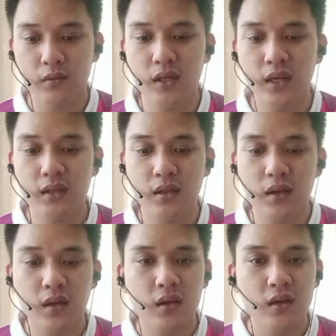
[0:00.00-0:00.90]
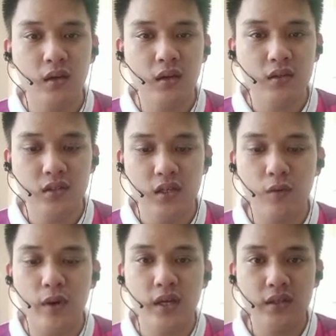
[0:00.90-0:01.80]
we can see the
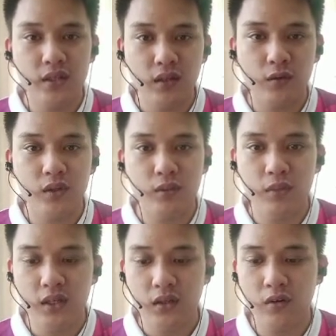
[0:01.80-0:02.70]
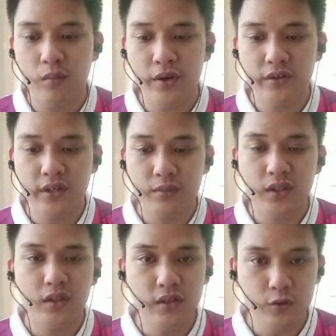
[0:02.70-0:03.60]
120 minutes of
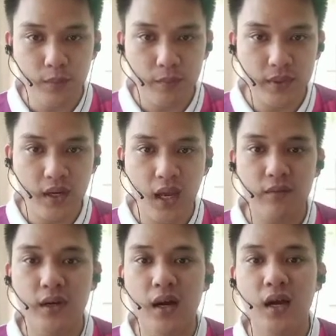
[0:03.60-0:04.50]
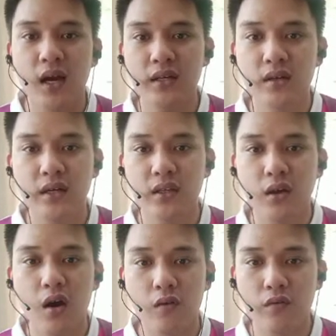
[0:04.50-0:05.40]
biodegradable tissue paper have a higher rate
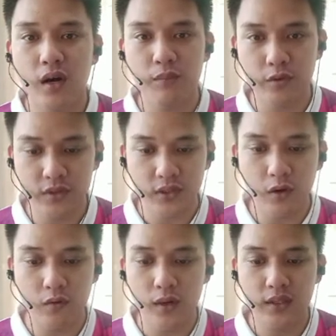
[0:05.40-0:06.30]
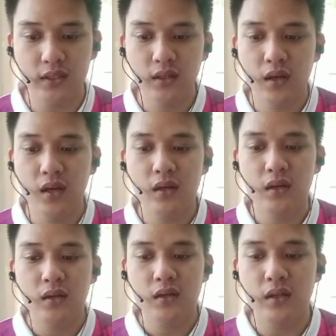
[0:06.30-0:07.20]
of absorption of water
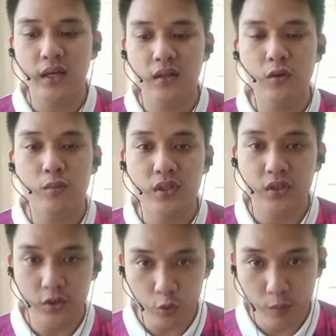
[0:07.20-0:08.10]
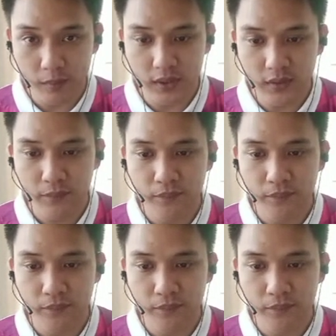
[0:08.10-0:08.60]
than normal tissue paper.